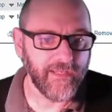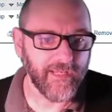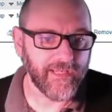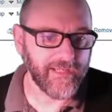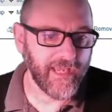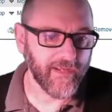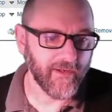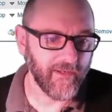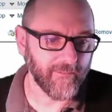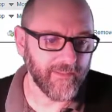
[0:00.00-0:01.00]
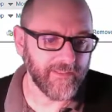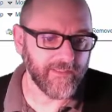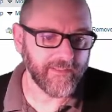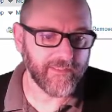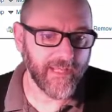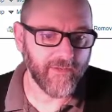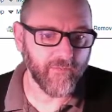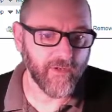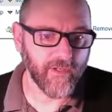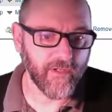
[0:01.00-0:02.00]
I can add a column like this, add
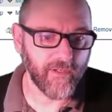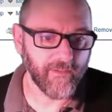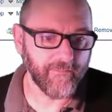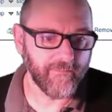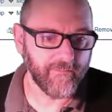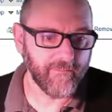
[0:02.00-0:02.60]
one column.